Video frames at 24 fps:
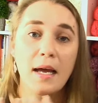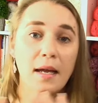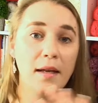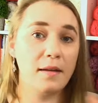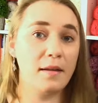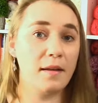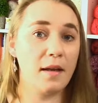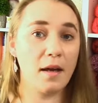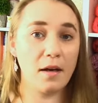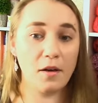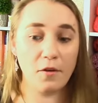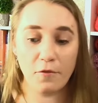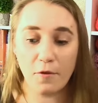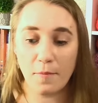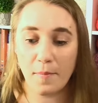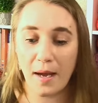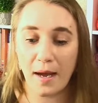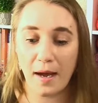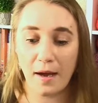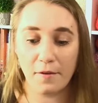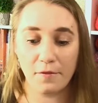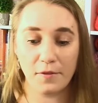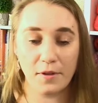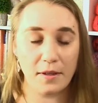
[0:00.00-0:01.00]
None of them
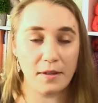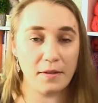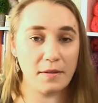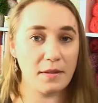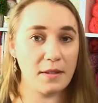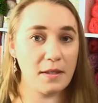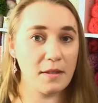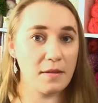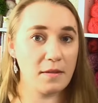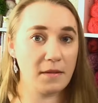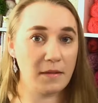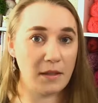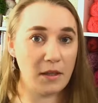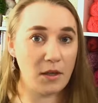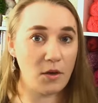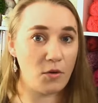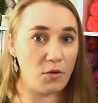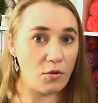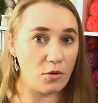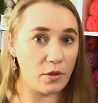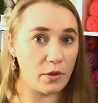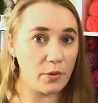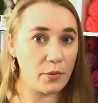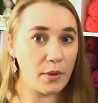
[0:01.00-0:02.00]
have this. This is the
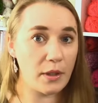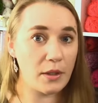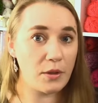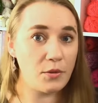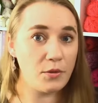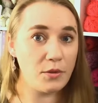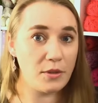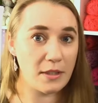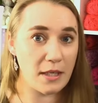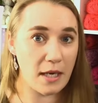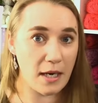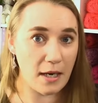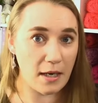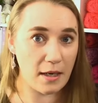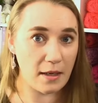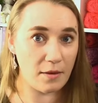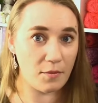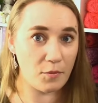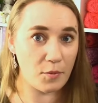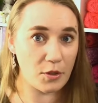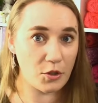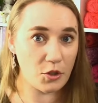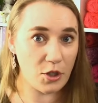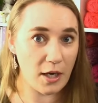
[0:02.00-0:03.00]
only one who does,
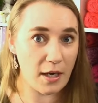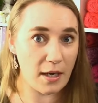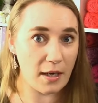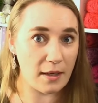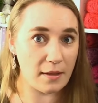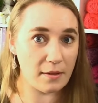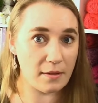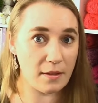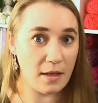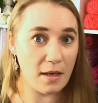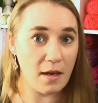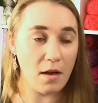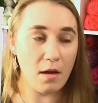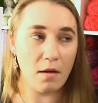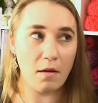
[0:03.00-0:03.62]
which has.